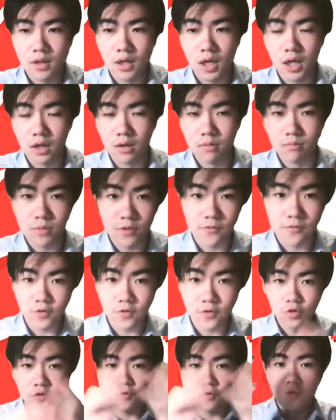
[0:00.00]
If
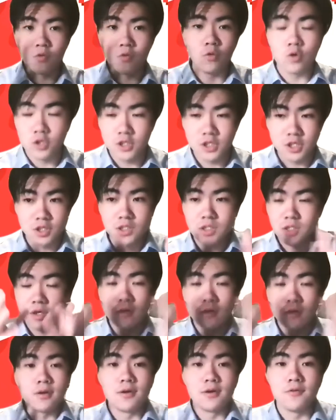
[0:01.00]
you just,
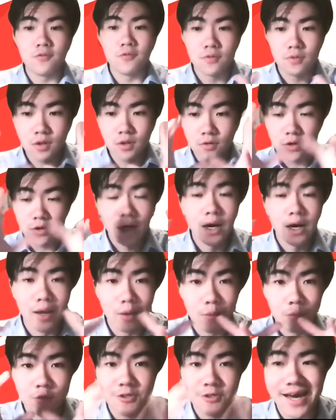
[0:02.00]
if you're
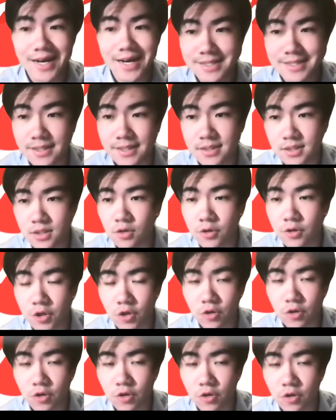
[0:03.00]
unable to access
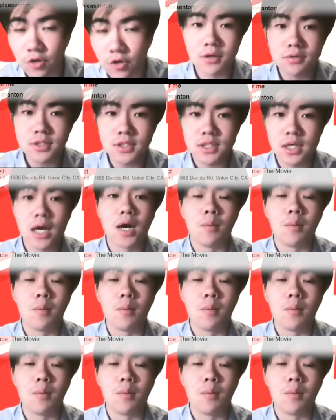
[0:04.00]
QR codes,